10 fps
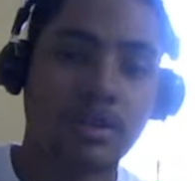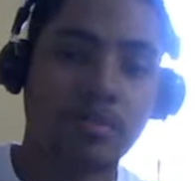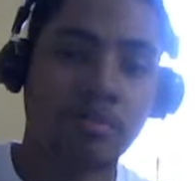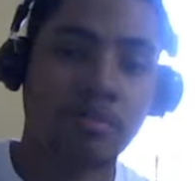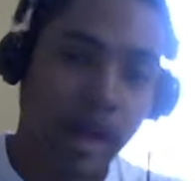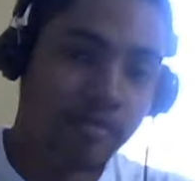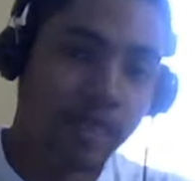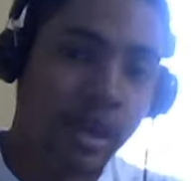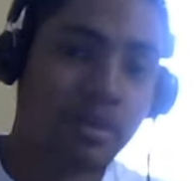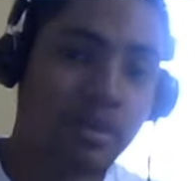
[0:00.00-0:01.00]
Black
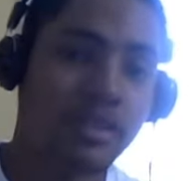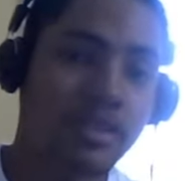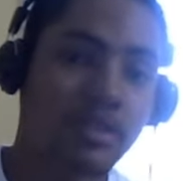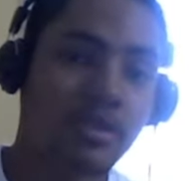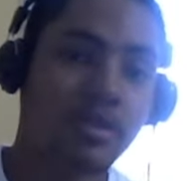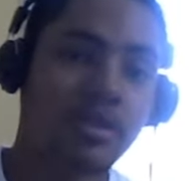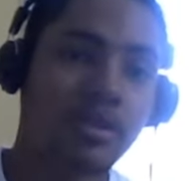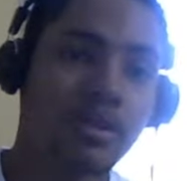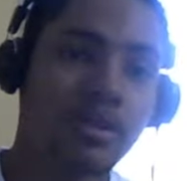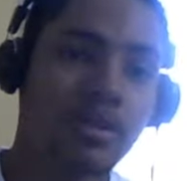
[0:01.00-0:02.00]
families.
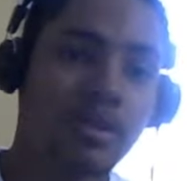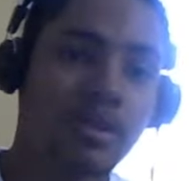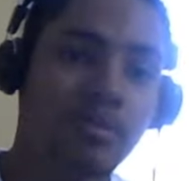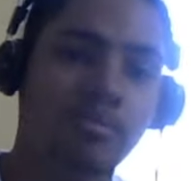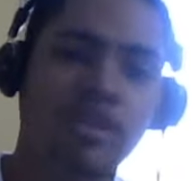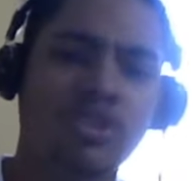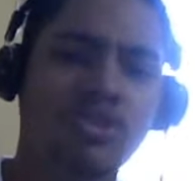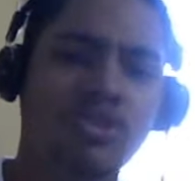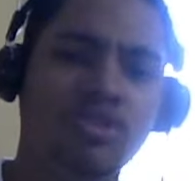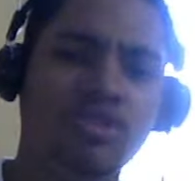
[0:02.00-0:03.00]
But
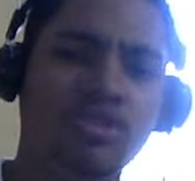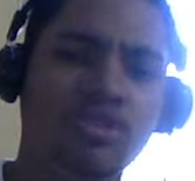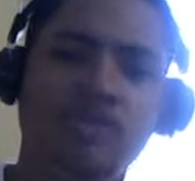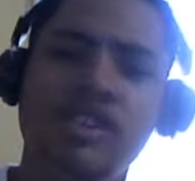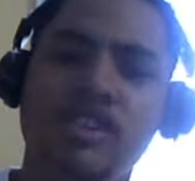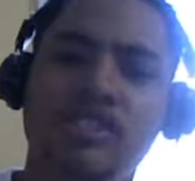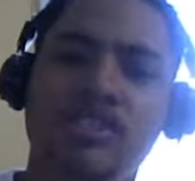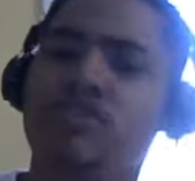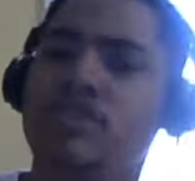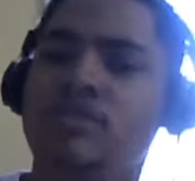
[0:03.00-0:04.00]
usually on those Feed the
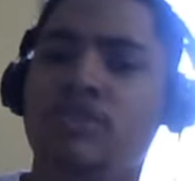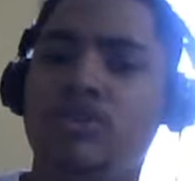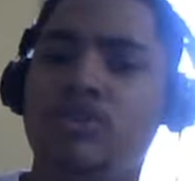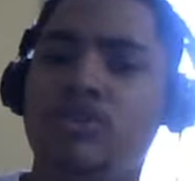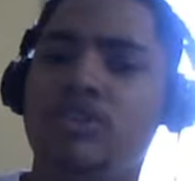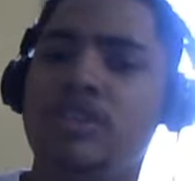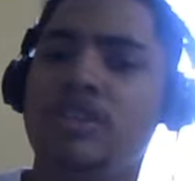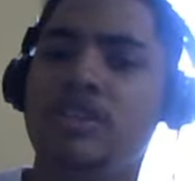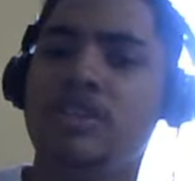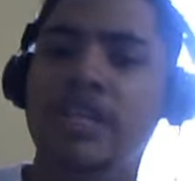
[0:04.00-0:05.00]
Children commercials
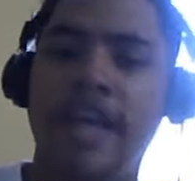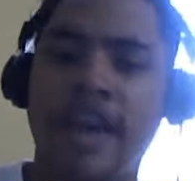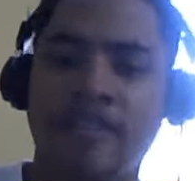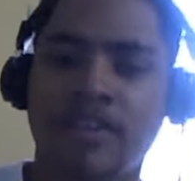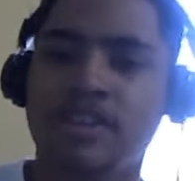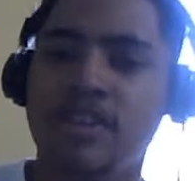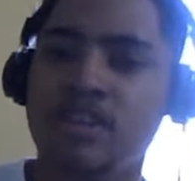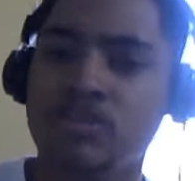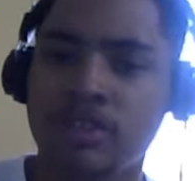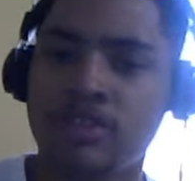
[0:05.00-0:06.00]
in African
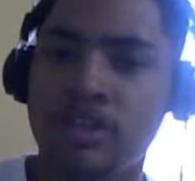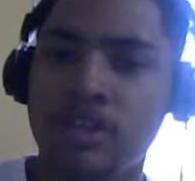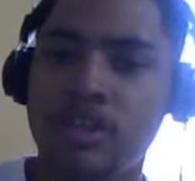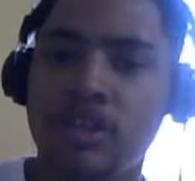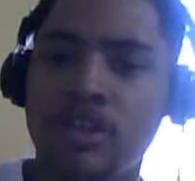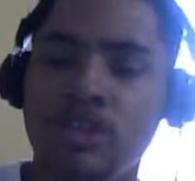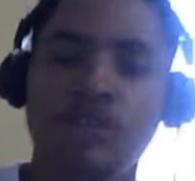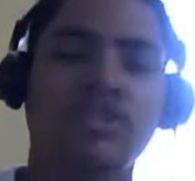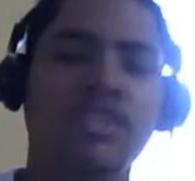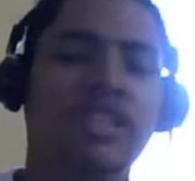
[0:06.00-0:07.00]
countries, you don't
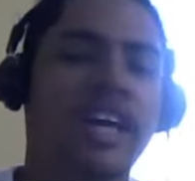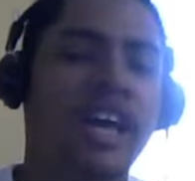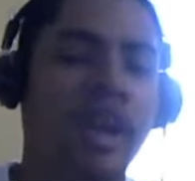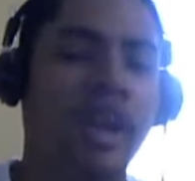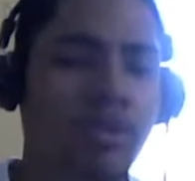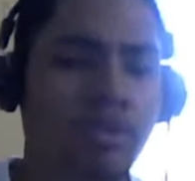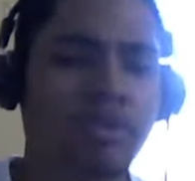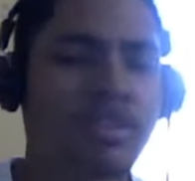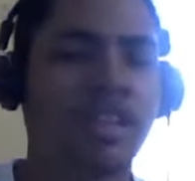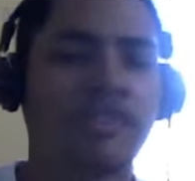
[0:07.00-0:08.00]
see the Arabs
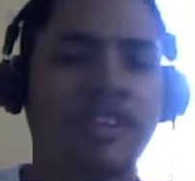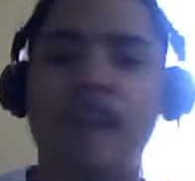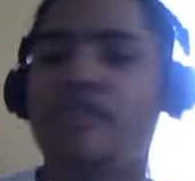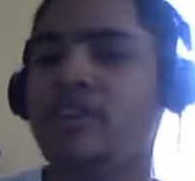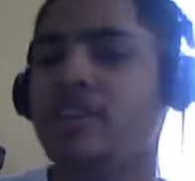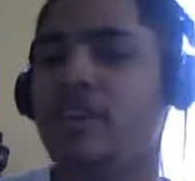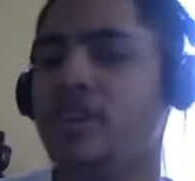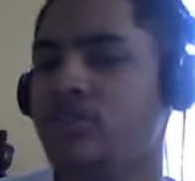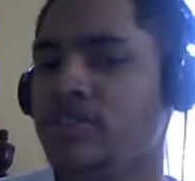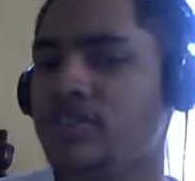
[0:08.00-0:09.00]
that live in African
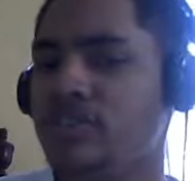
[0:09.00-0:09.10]
countries.